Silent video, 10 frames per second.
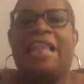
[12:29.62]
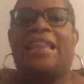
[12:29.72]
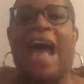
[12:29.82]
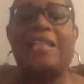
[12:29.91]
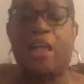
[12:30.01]

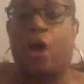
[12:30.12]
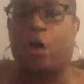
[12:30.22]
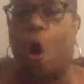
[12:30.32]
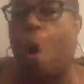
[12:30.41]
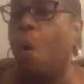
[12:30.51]
That's a
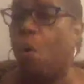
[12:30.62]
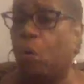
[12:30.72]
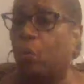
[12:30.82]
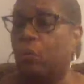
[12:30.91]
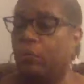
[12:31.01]

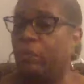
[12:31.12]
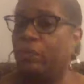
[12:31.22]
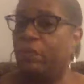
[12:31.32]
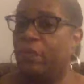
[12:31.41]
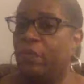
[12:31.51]
goal.
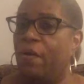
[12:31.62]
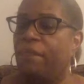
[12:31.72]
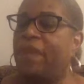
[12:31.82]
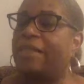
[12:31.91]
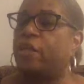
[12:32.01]

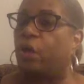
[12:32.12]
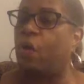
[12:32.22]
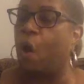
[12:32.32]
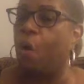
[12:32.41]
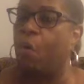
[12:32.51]
That's a
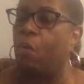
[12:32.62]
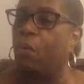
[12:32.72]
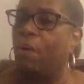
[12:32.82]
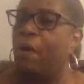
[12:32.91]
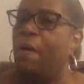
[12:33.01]
goal.
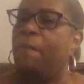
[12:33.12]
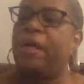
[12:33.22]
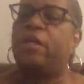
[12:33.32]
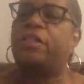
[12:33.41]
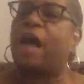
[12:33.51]

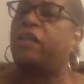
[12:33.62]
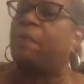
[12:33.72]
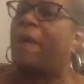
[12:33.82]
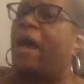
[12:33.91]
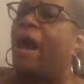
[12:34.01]
Peter talked
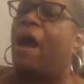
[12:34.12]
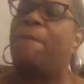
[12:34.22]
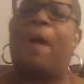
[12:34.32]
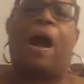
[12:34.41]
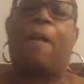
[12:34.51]
about our,
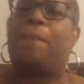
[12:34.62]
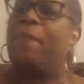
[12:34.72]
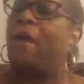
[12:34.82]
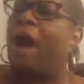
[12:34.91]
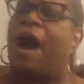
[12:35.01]
our,
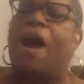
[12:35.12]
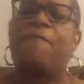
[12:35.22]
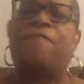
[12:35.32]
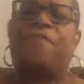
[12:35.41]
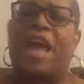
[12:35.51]
our
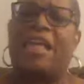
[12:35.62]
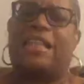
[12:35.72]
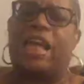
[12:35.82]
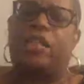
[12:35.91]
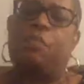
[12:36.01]

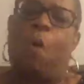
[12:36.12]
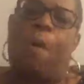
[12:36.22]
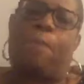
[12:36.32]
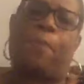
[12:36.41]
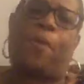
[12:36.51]
faith is more
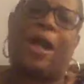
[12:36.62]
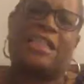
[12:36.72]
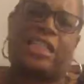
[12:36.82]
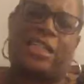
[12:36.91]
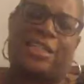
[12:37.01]

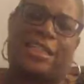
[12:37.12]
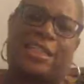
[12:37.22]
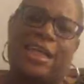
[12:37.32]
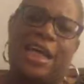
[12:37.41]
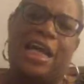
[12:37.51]

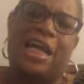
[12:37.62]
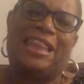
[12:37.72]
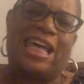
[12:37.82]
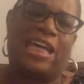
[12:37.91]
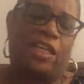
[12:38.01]
precious
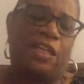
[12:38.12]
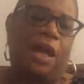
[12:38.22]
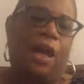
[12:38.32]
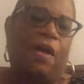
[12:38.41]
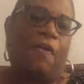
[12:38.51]
than
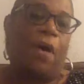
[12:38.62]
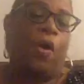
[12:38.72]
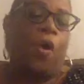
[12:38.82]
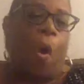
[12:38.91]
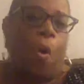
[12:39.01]

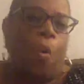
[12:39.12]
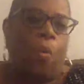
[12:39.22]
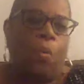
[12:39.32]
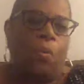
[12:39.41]
gold.